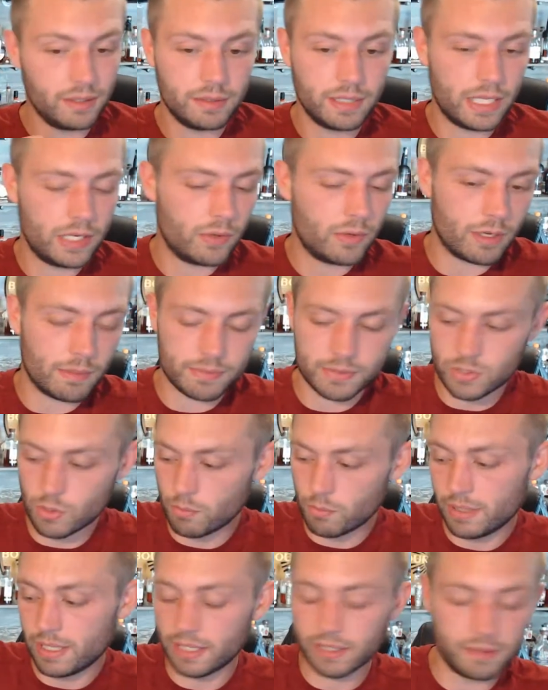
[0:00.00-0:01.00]
They do it up so
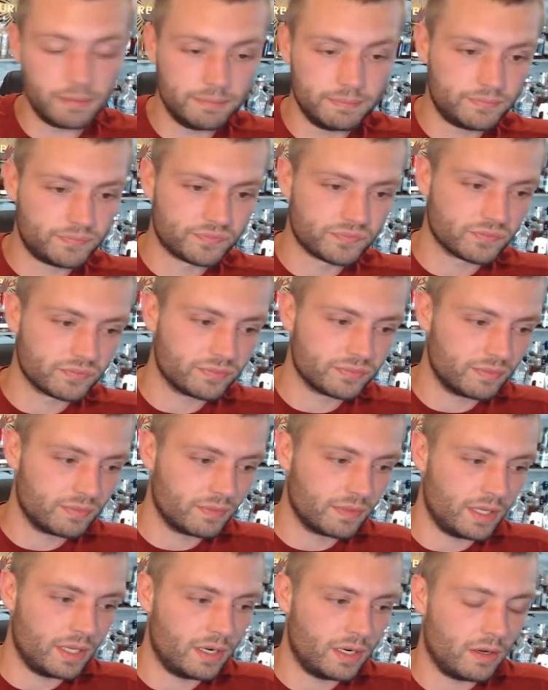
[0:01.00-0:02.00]
big.
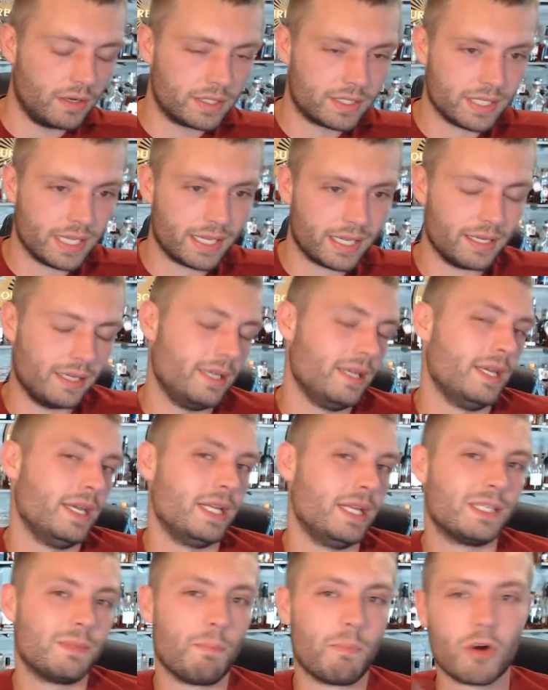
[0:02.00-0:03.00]
You know, it's like,
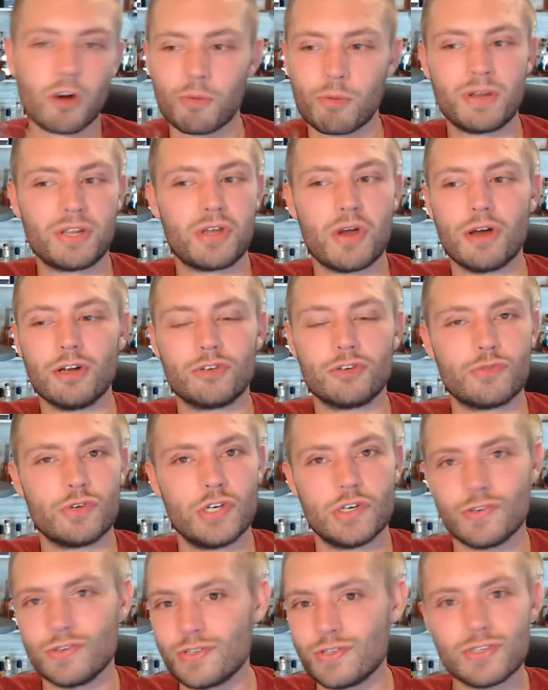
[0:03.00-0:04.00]
it's bourbon country.
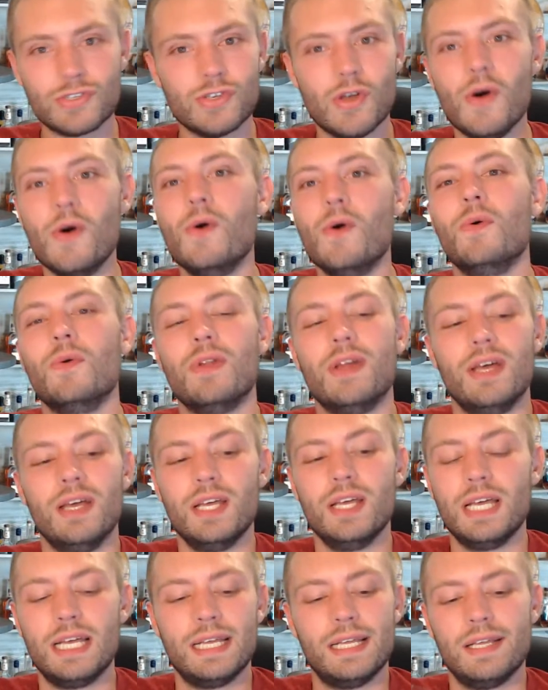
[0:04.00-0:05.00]
You're in the zone.
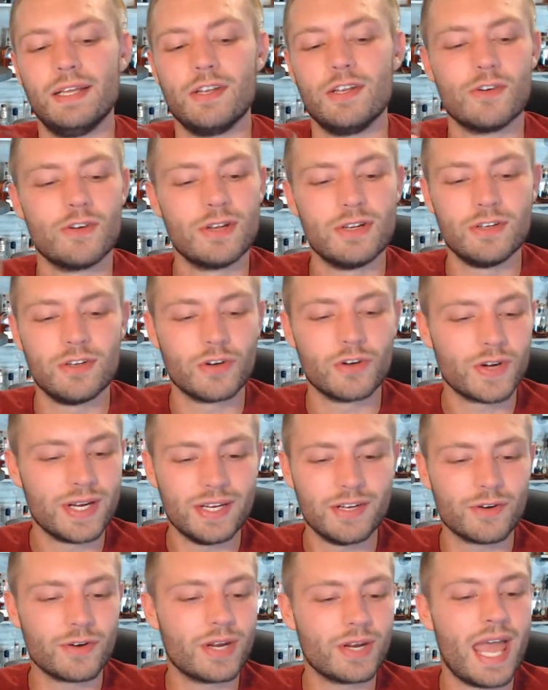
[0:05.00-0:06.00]
You're in
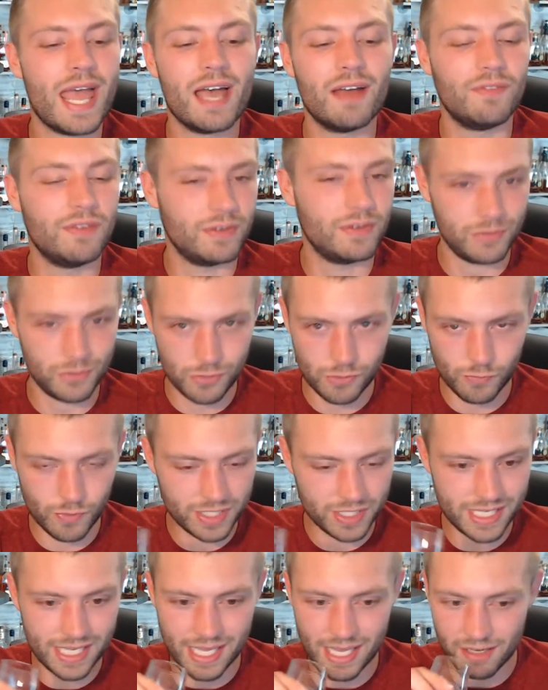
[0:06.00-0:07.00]
heaven. You're in
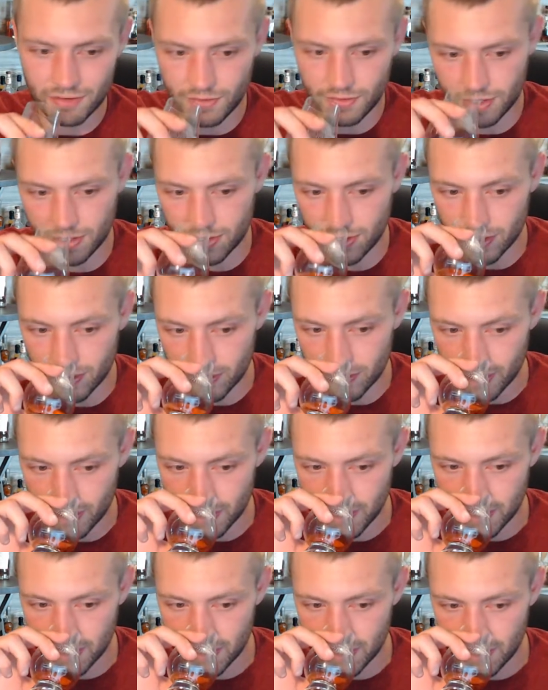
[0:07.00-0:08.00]
whiskey heaven, you know?
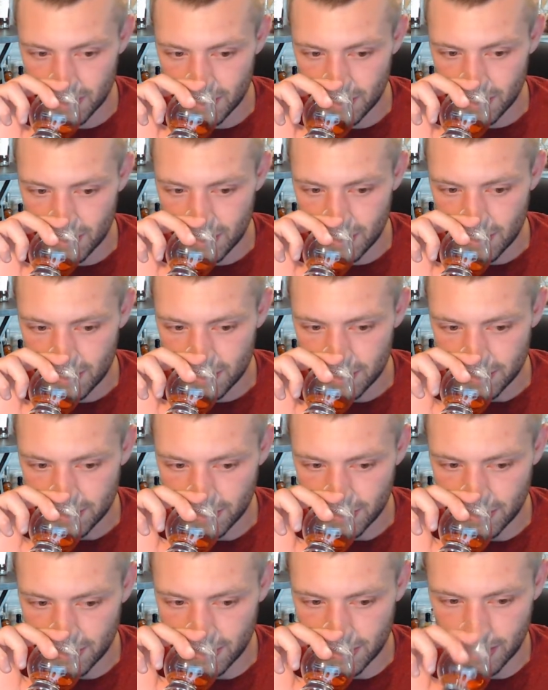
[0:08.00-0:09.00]

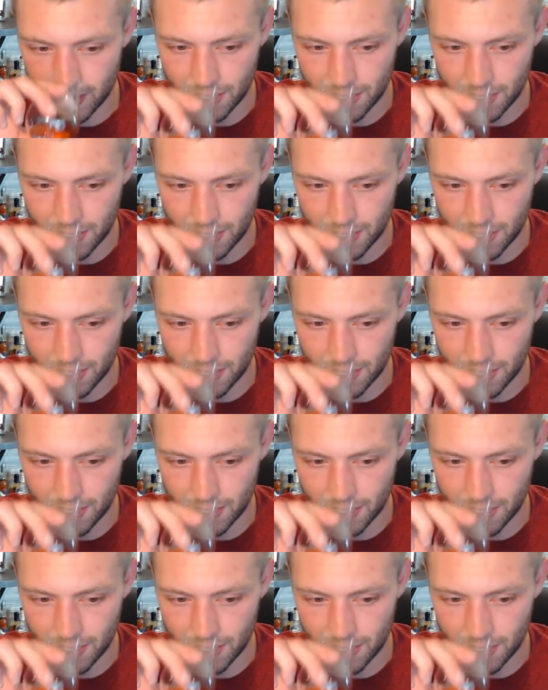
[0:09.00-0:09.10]
Ugh.